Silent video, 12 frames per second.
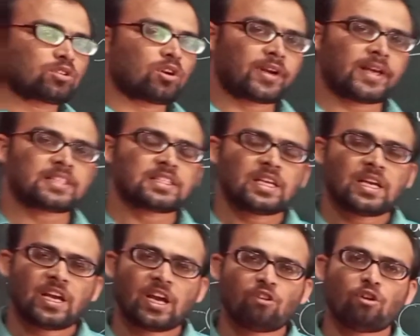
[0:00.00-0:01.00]
called as
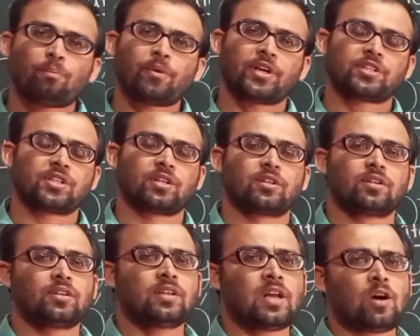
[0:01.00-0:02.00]
evaporation.
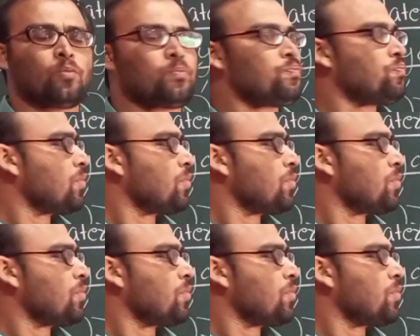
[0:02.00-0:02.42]
Now